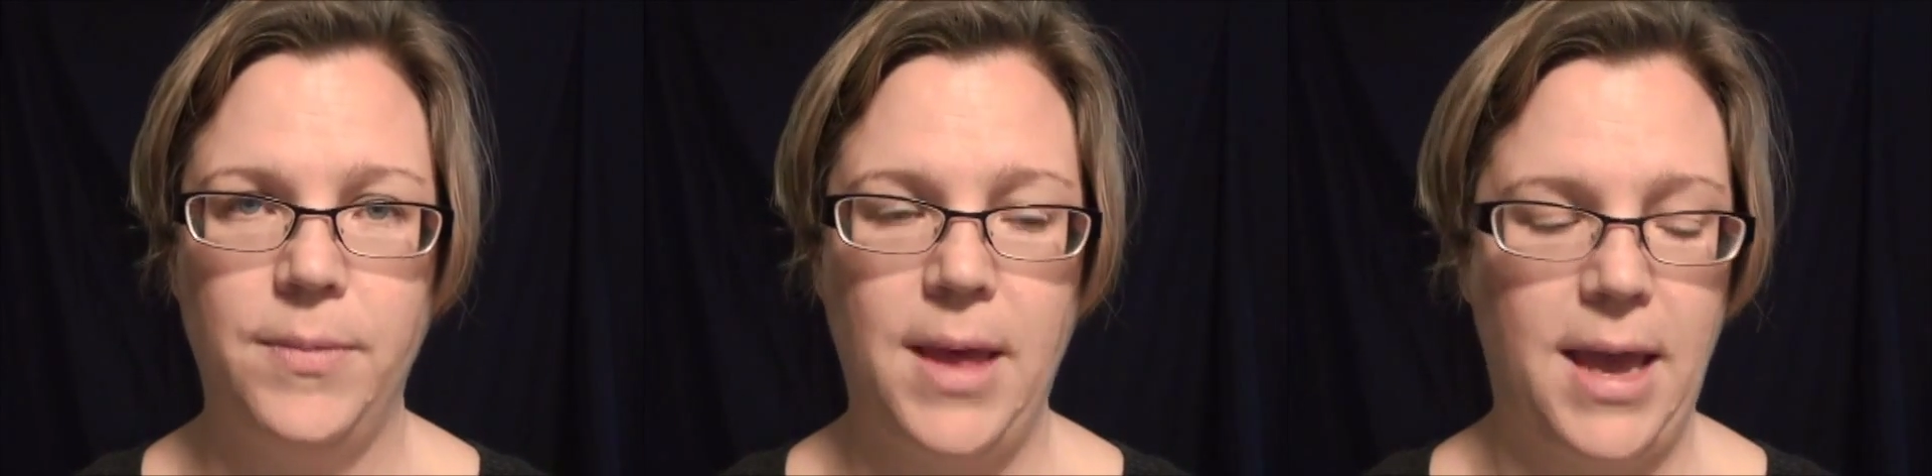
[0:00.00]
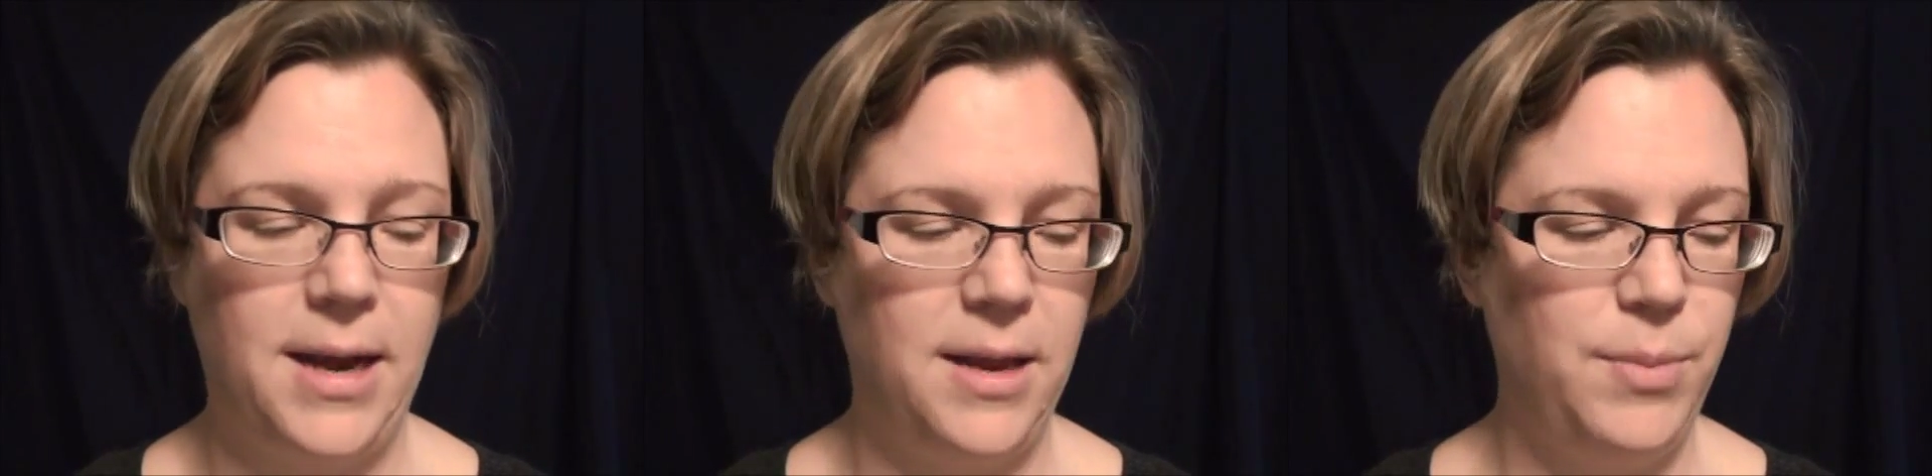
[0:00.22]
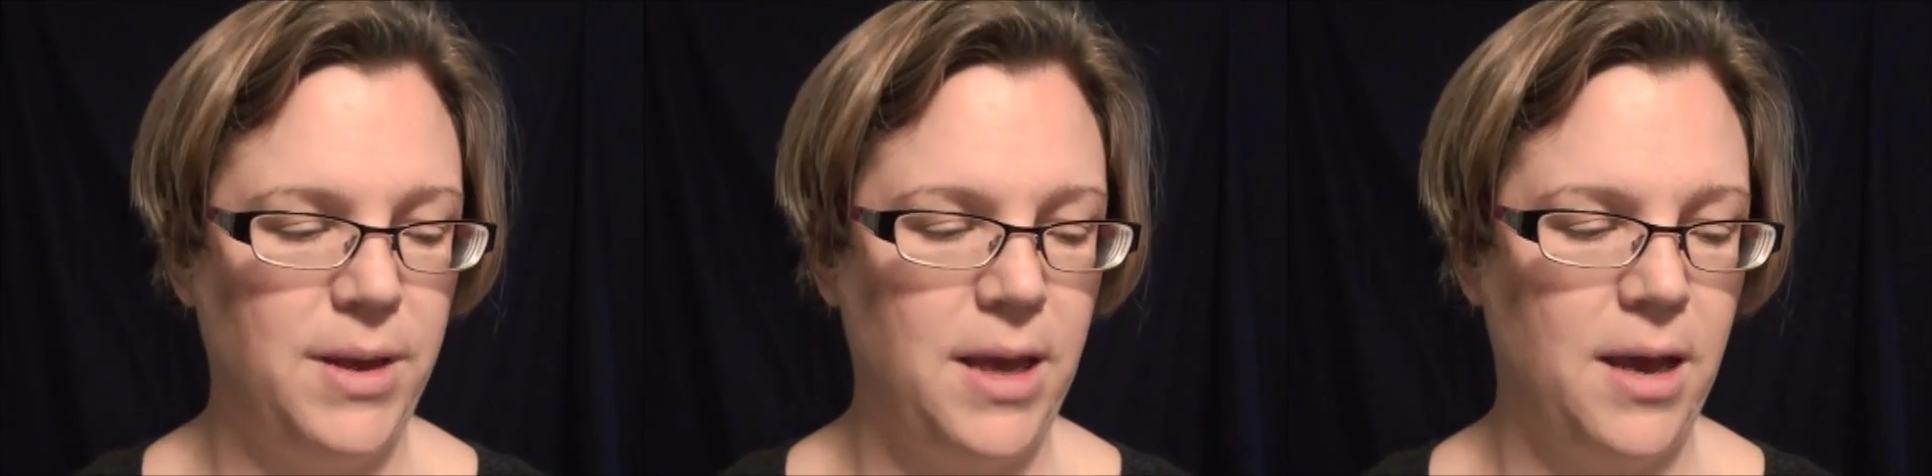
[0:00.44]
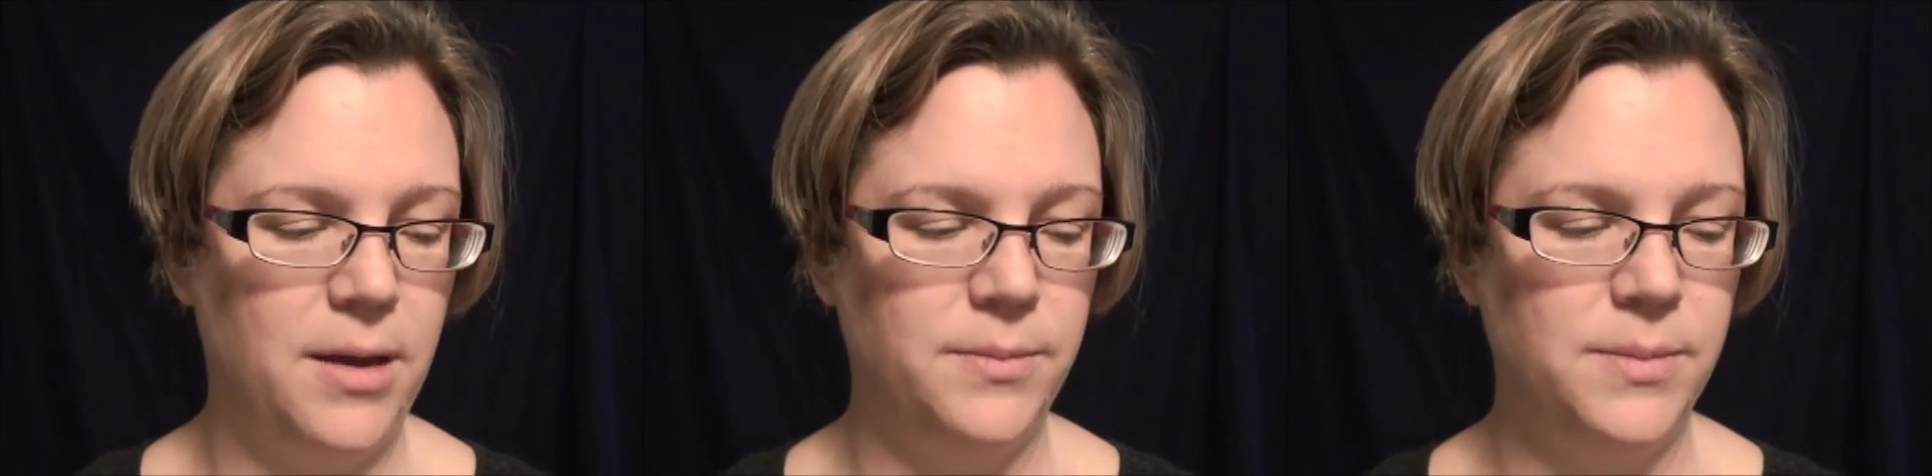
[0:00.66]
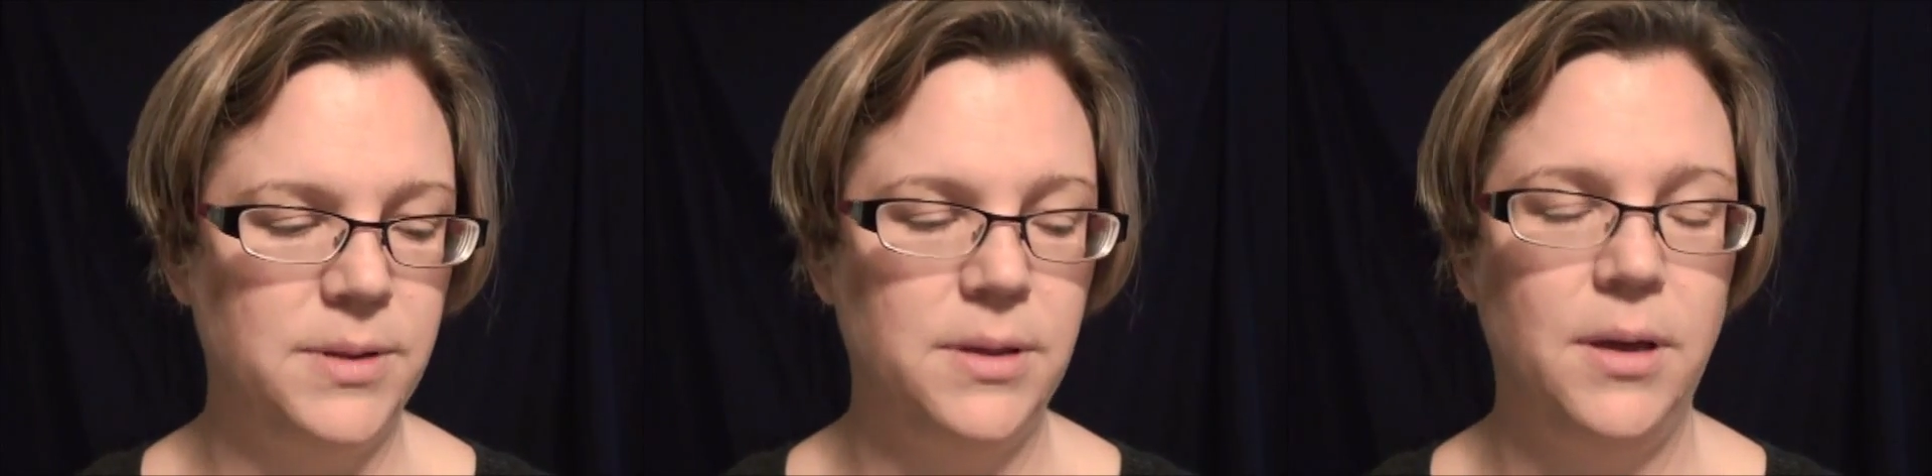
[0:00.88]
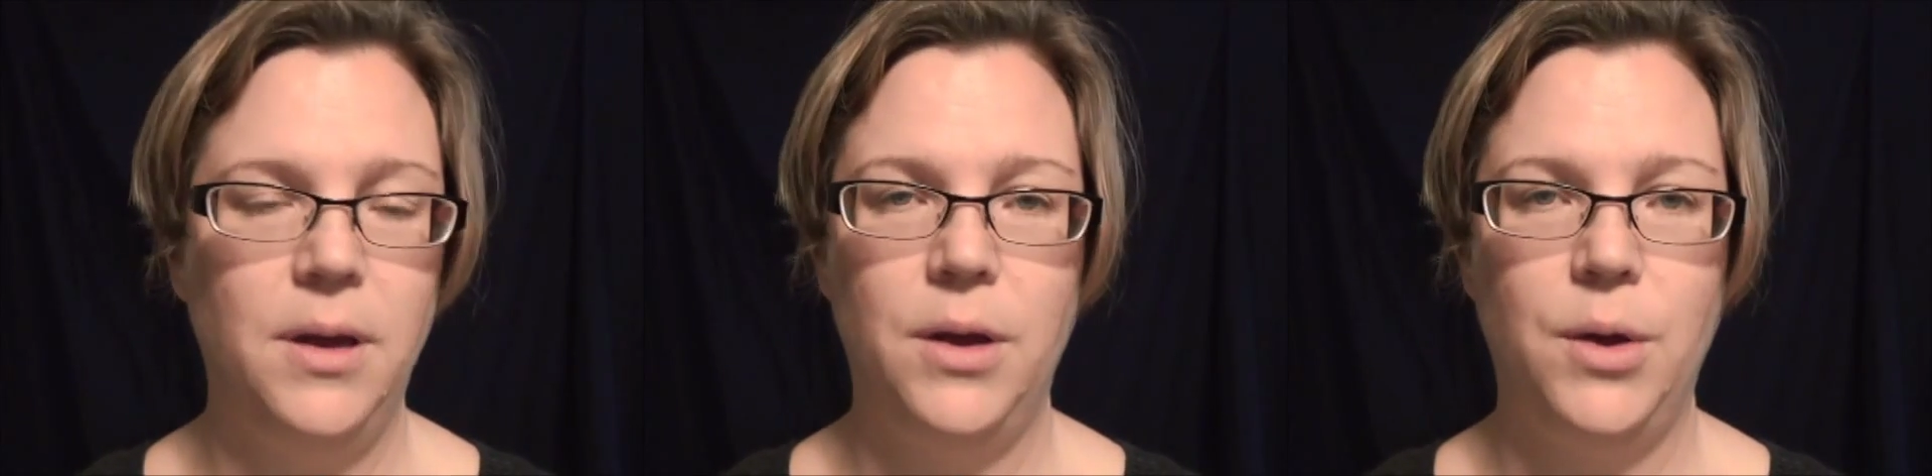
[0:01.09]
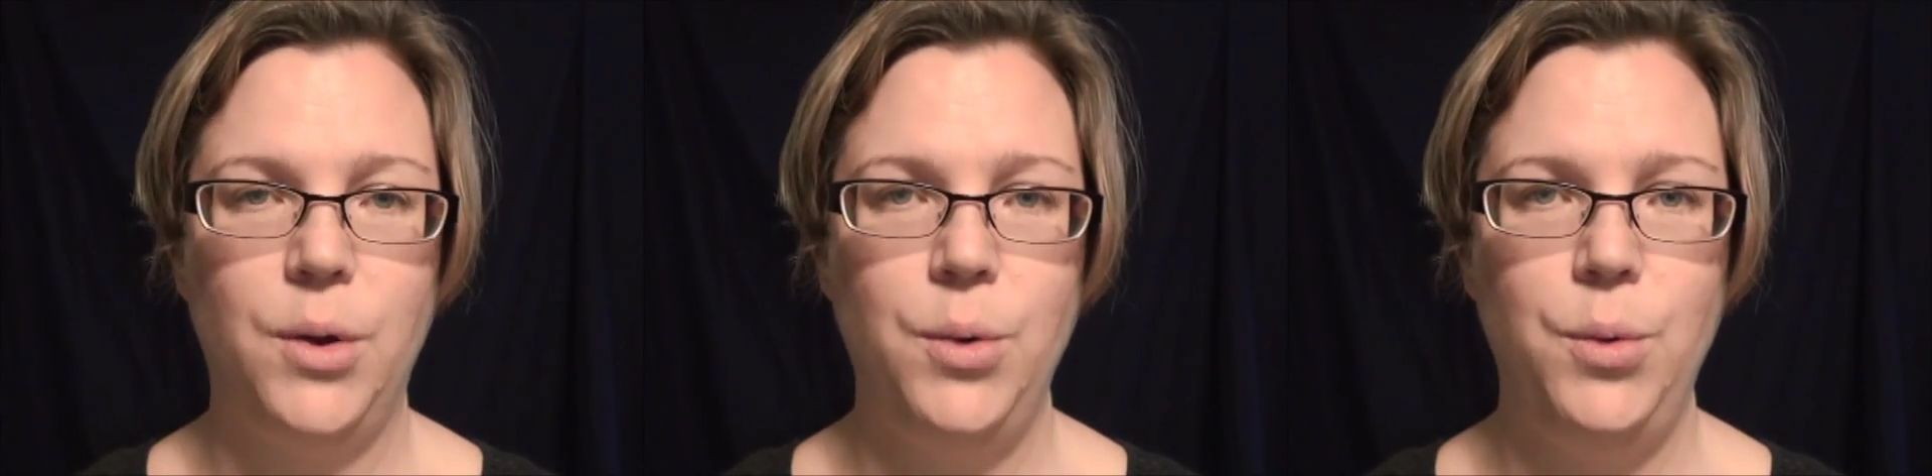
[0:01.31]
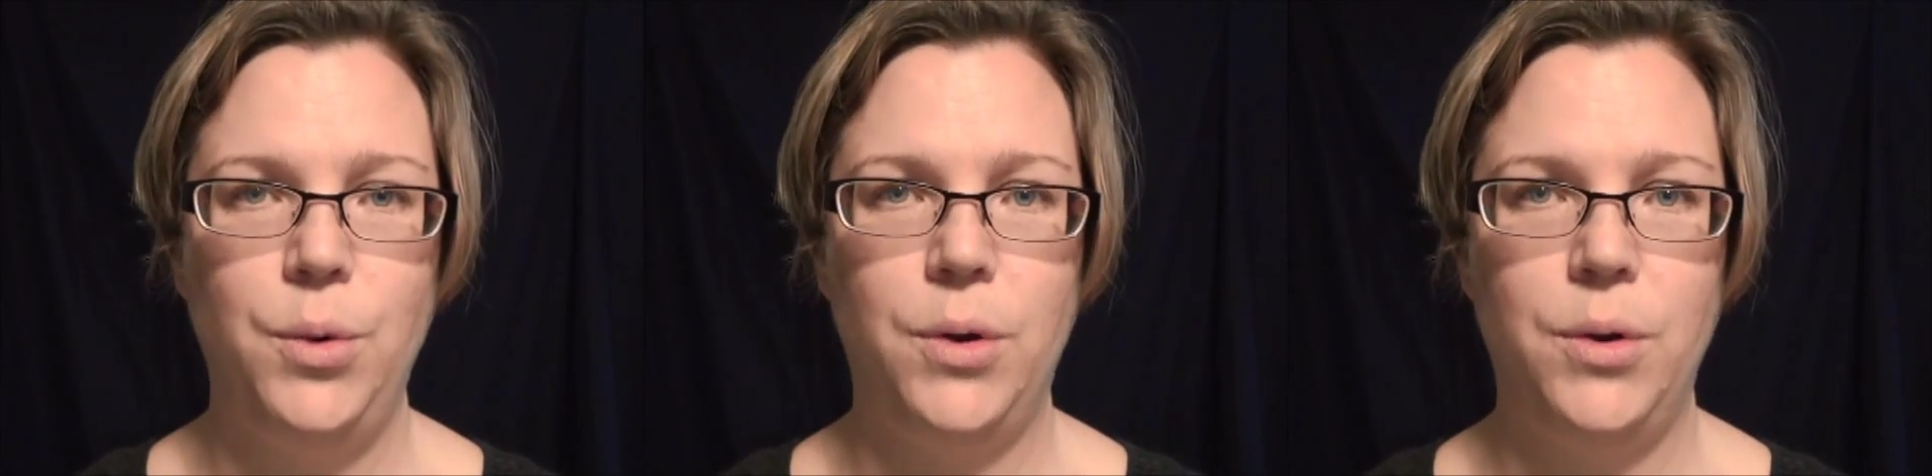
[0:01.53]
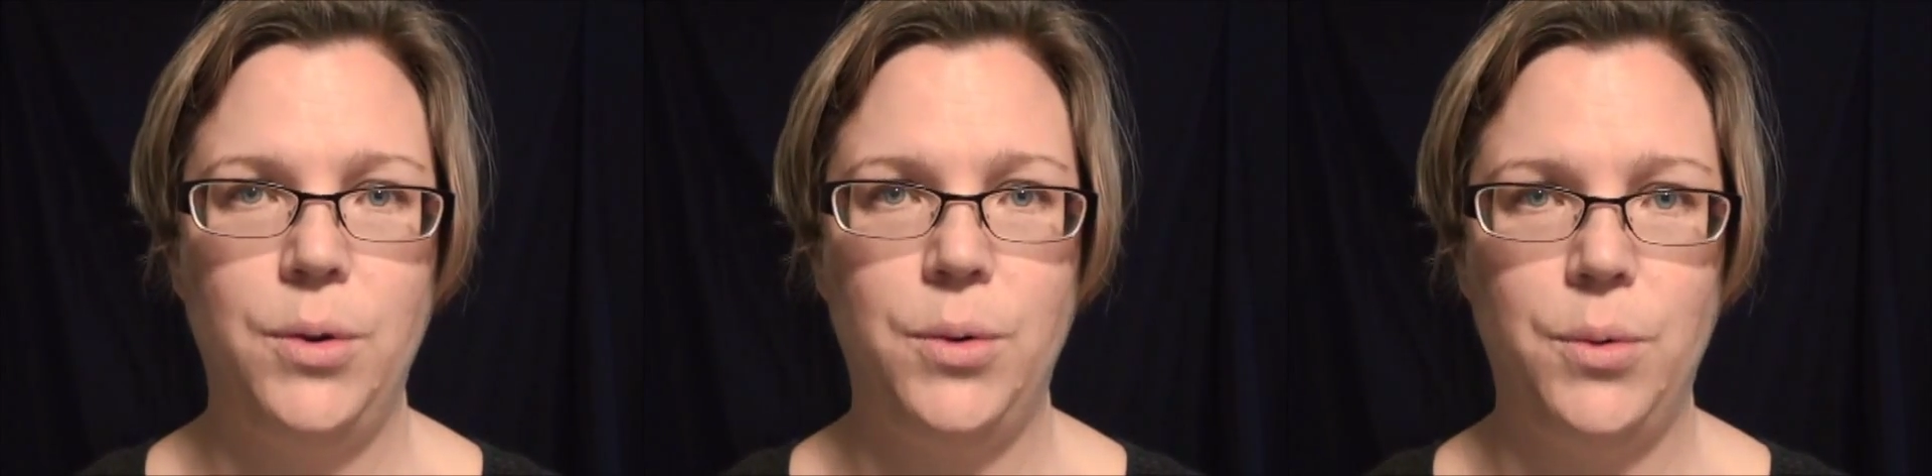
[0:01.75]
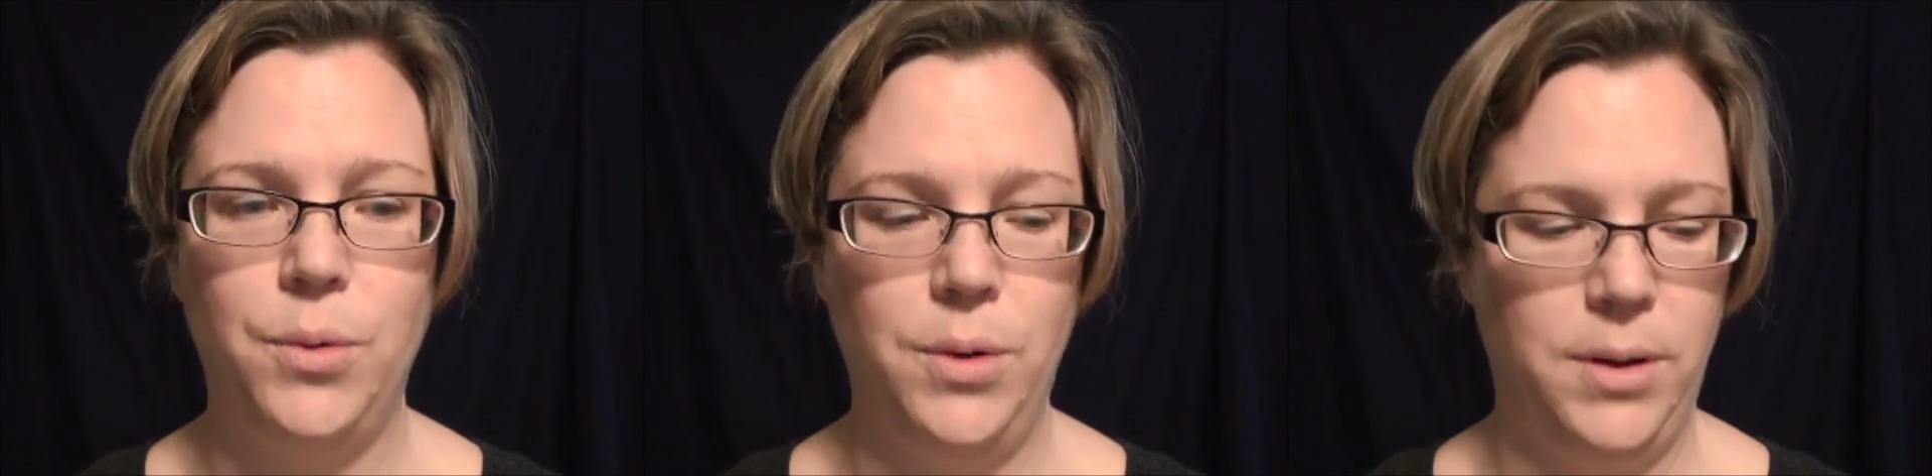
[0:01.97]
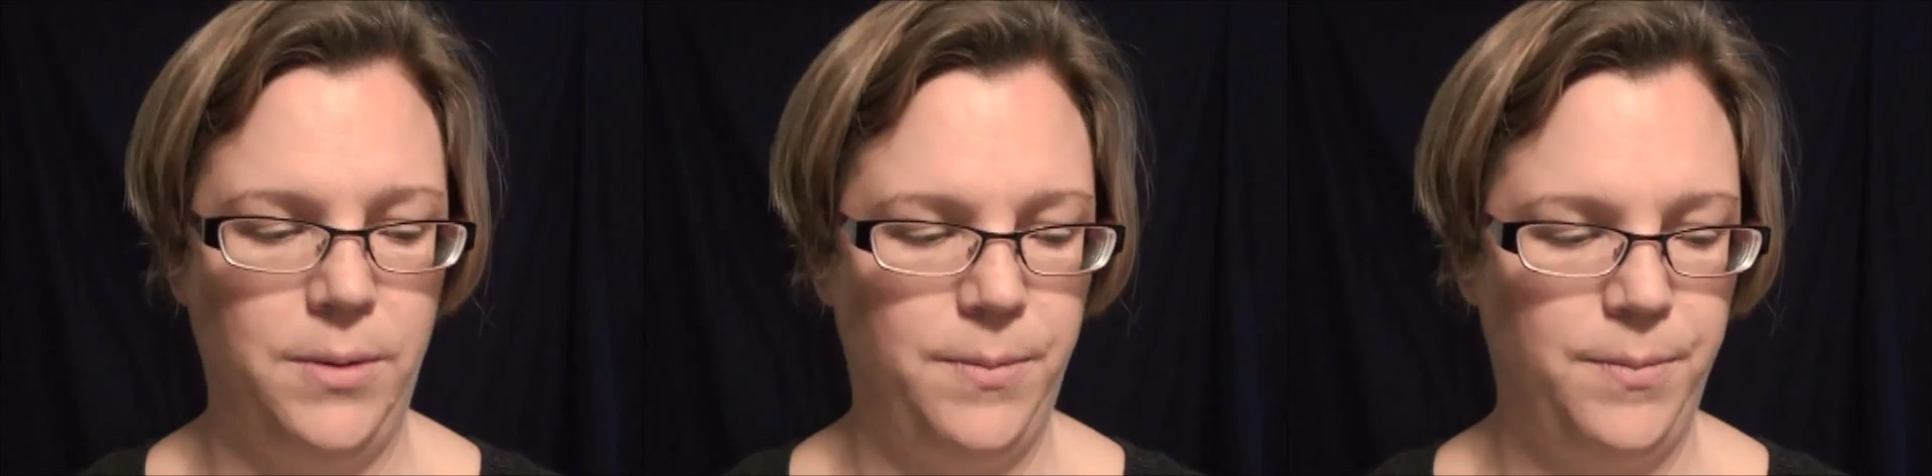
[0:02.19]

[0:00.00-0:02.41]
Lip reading: and it becomes oo.